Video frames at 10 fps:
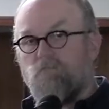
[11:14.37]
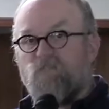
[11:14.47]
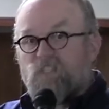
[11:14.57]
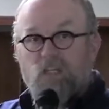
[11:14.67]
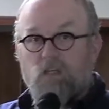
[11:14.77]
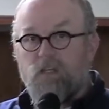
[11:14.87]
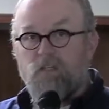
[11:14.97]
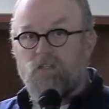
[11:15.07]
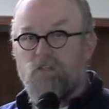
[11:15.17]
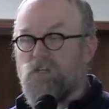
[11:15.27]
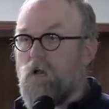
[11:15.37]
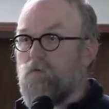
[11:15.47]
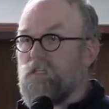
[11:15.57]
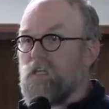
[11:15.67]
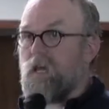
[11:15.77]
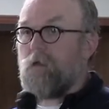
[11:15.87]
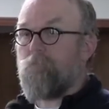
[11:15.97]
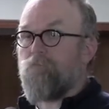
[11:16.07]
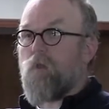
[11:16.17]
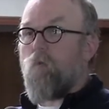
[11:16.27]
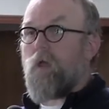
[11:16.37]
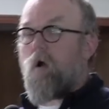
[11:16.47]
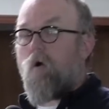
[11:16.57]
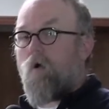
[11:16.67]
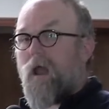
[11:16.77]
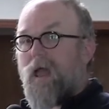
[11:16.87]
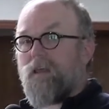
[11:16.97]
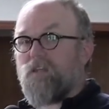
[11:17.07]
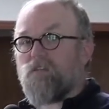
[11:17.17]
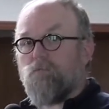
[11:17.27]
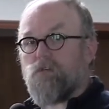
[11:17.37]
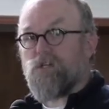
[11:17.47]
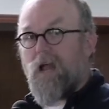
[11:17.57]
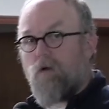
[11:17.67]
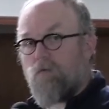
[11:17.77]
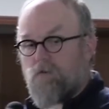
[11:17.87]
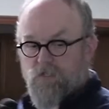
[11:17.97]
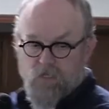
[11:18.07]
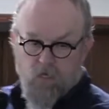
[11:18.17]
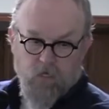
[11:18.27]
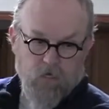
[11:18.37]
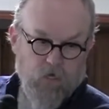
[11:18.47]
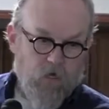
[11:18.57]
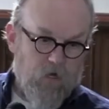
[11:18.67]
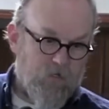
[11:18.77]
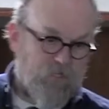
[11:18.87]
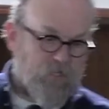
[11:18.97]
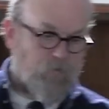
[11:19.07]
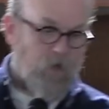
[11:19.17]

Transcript: facilities, shall we say. We are adding some showers. Since we